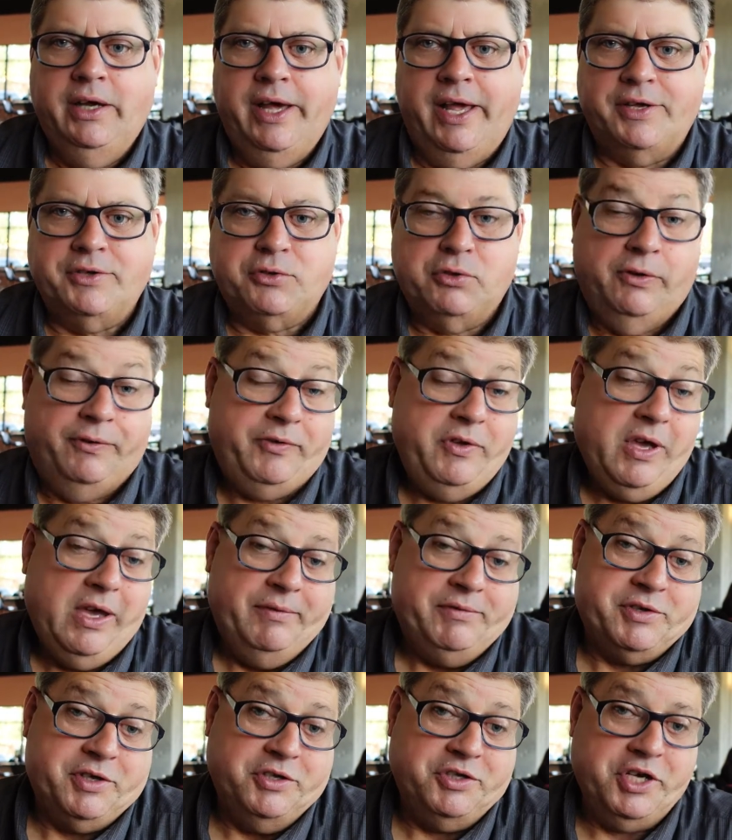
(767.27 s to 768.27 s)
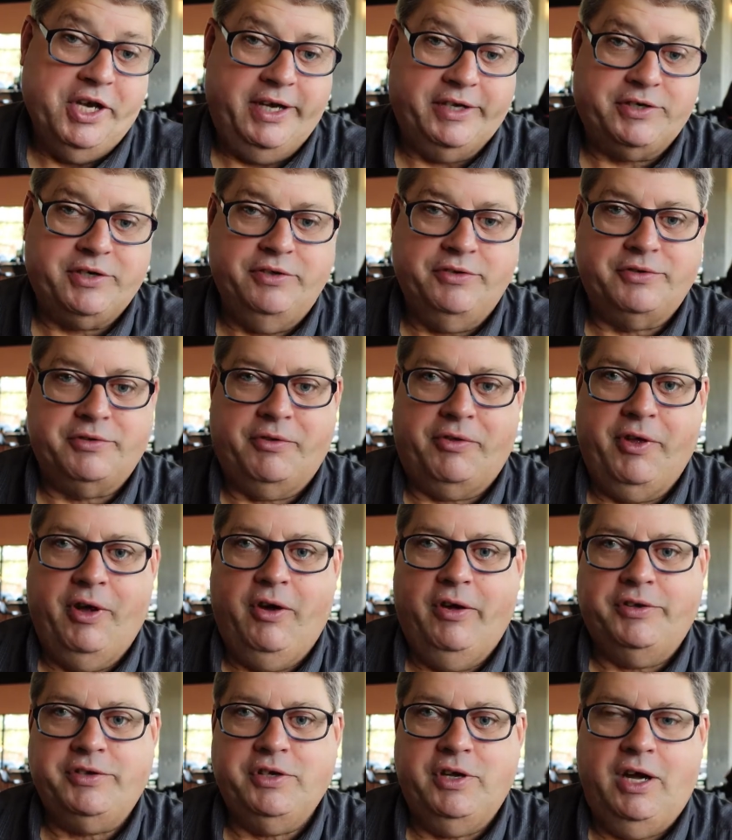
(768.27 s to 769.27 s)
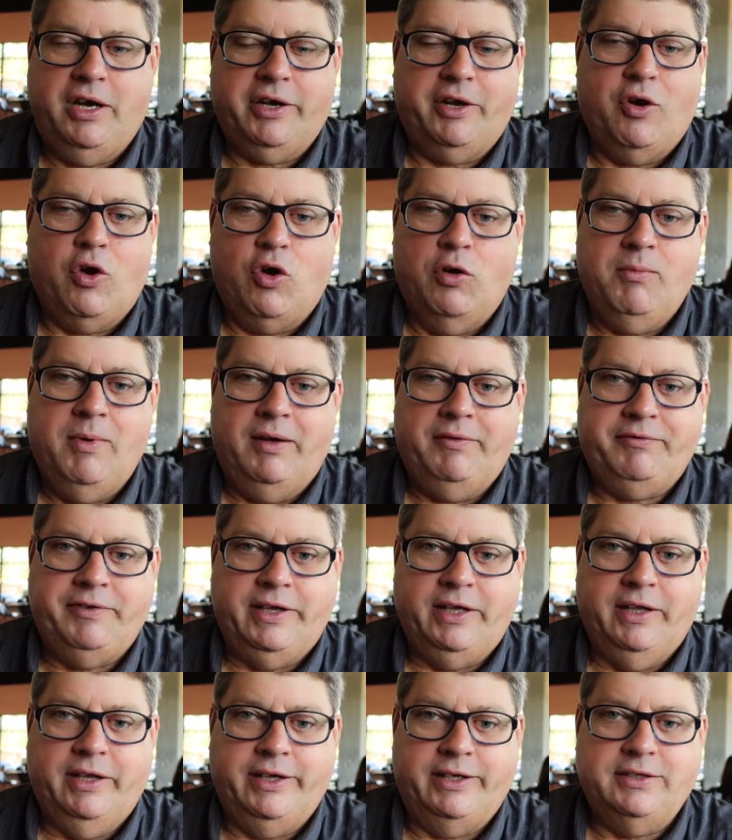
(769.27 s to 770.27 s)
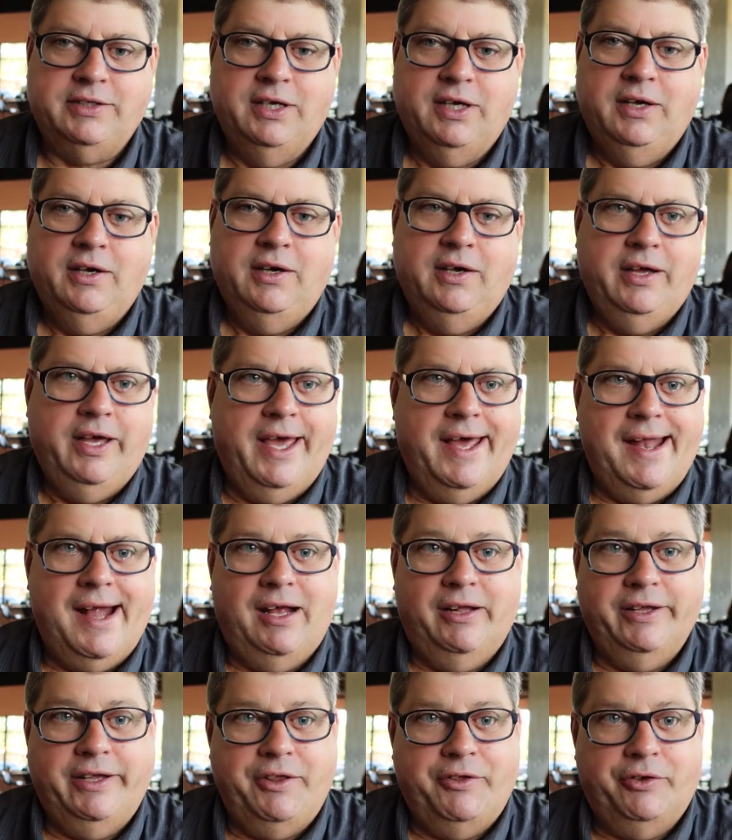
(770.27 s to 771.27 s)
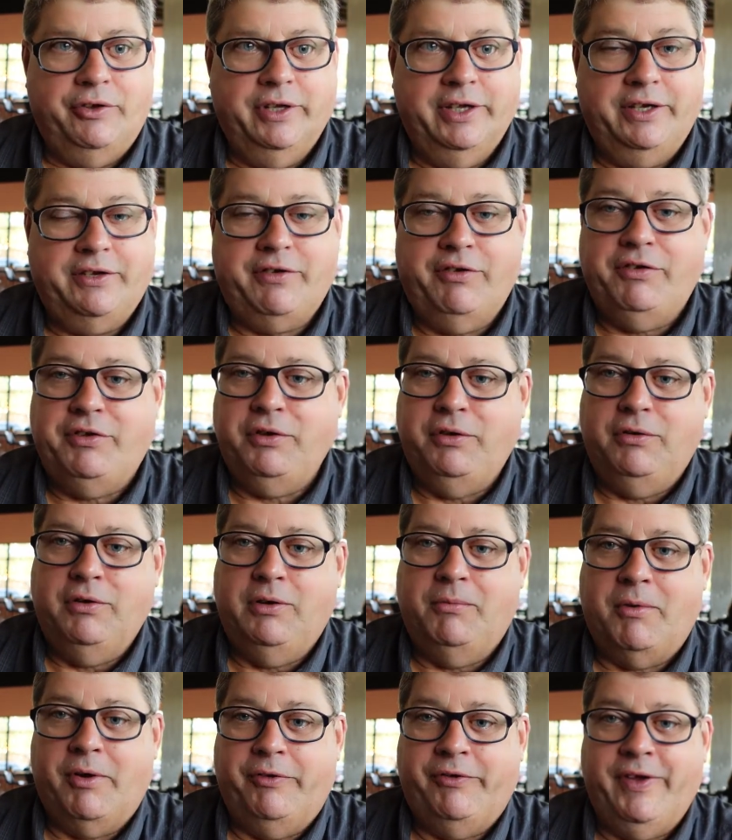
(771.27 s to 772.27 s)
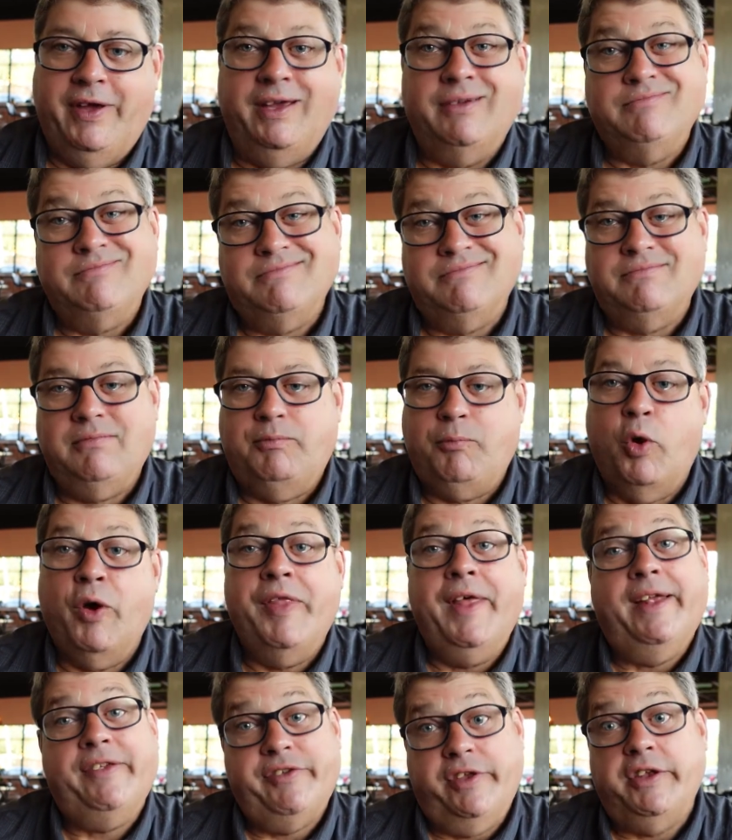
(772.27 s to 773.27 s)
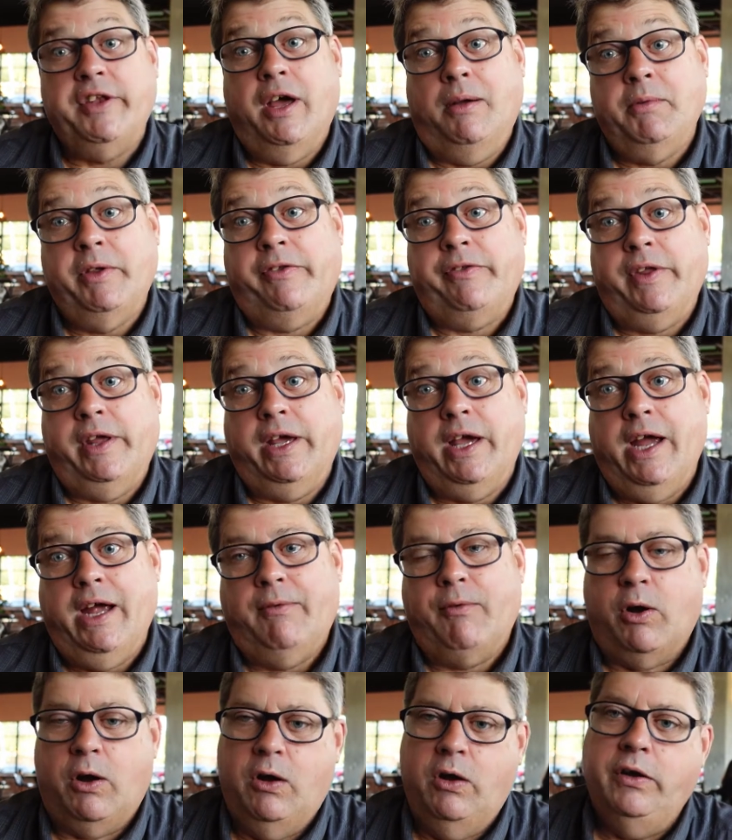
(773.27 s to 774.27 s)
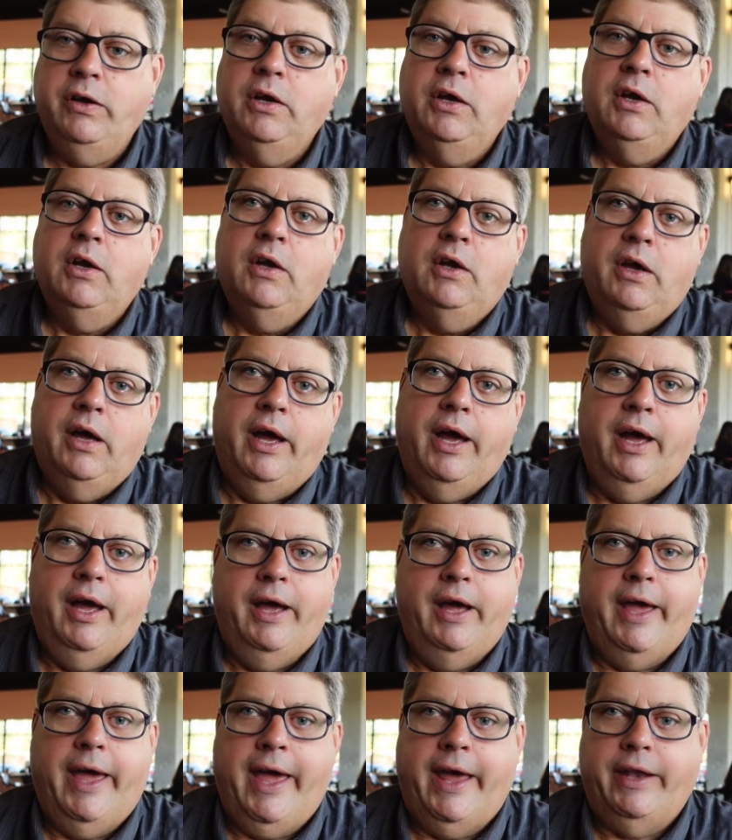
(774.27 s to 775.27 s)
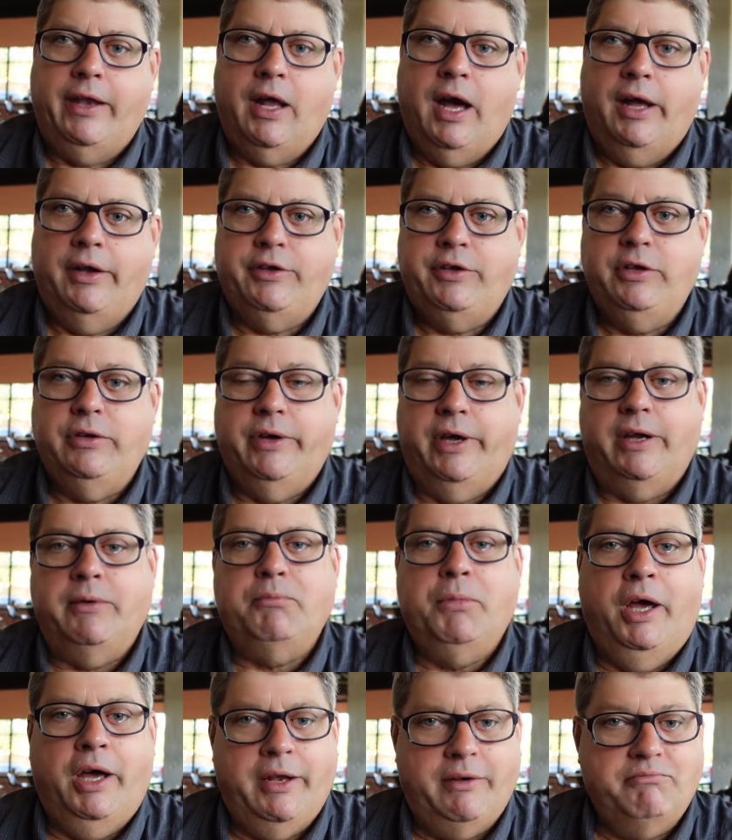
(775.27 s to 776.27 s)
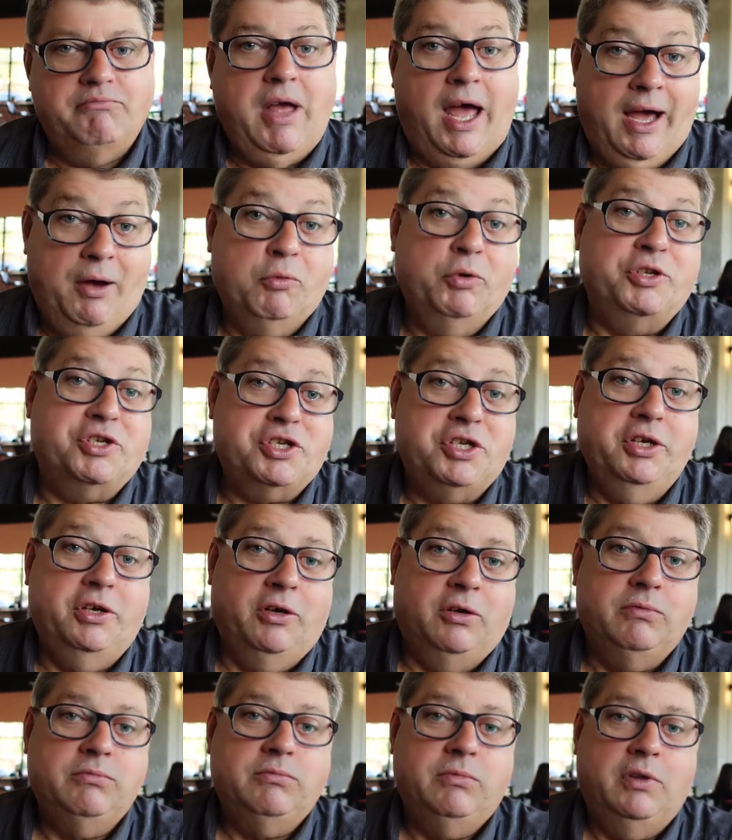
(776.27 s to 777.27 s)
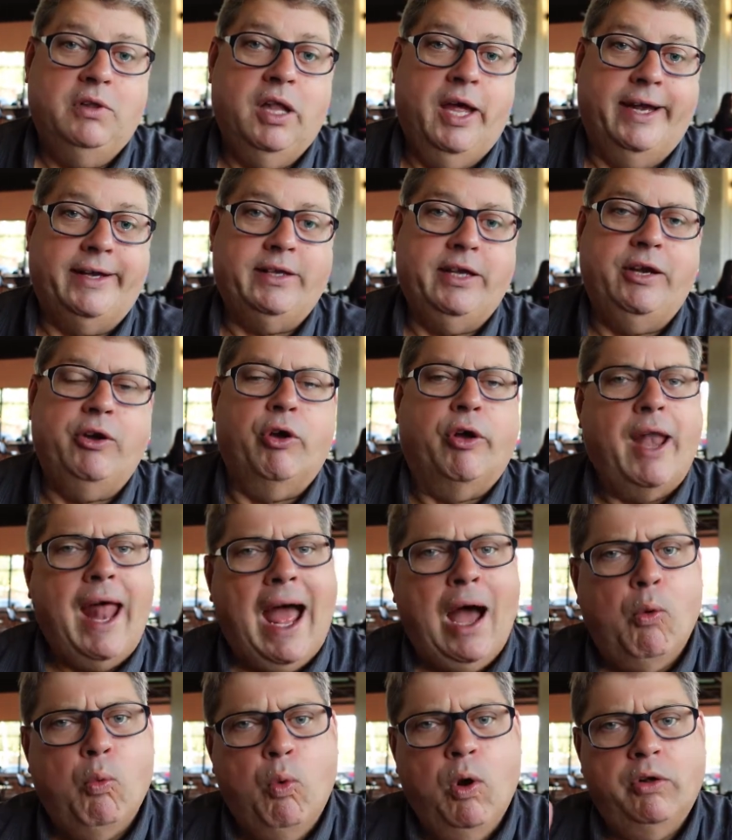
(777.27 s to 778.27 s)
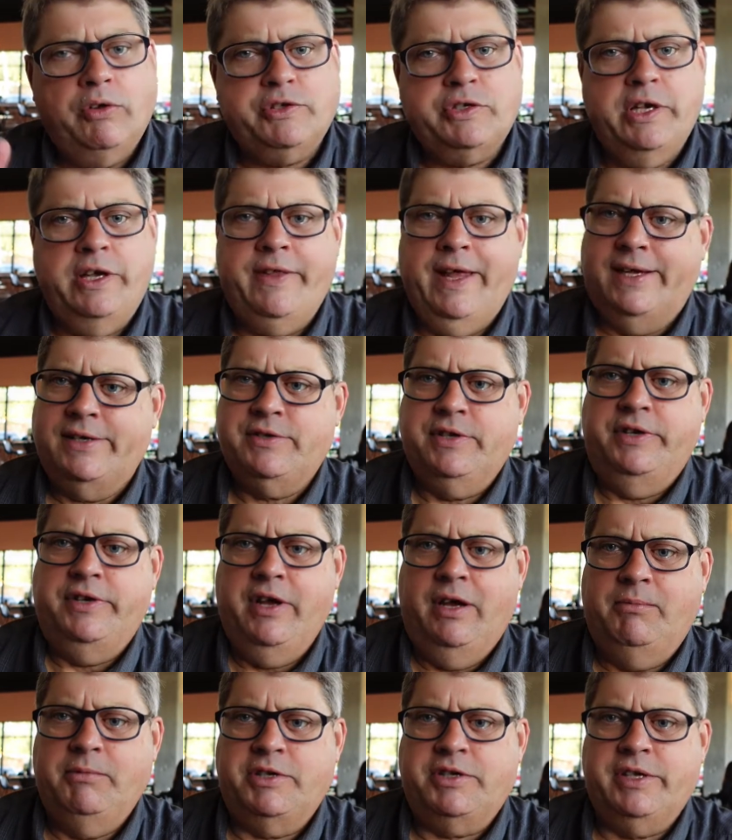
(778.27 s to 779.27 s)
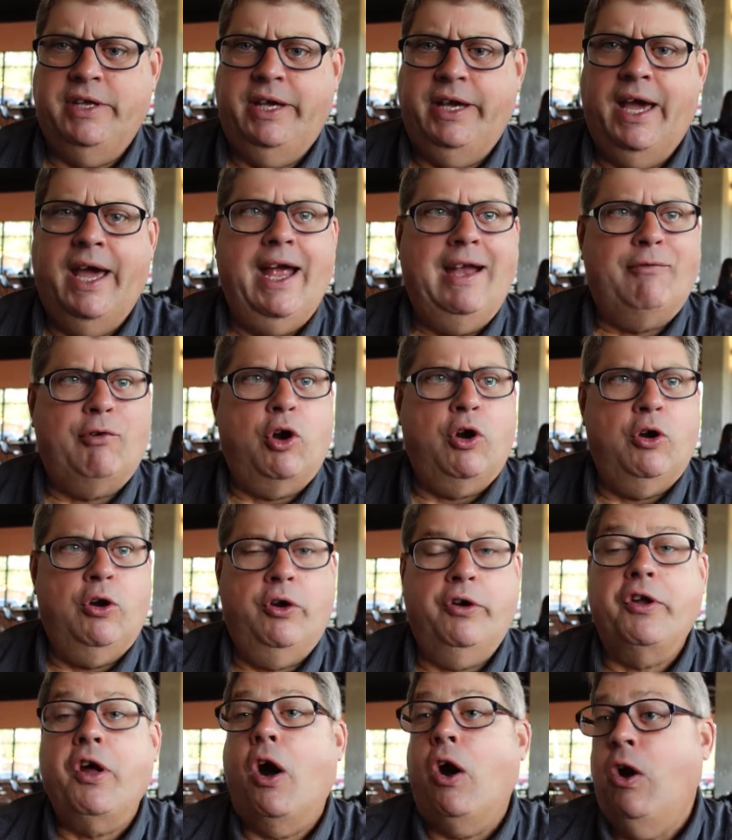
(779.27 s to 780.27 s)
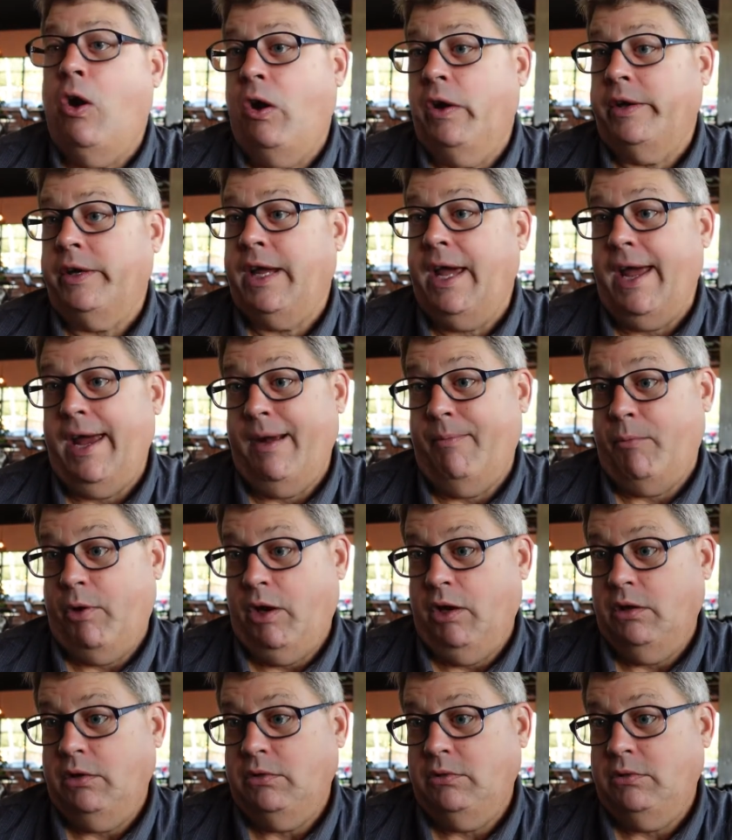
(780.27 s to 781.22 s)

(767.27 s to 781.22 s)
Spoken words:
And so if you have suggestions or thoughts, you're not going to hurt my feelings, and I'll either listen to them or say, boy, that's the dumbest thing I ever heard, and not do it. But I would still like to hear it. I won't say that's the dumbest thing I ever heard on camera,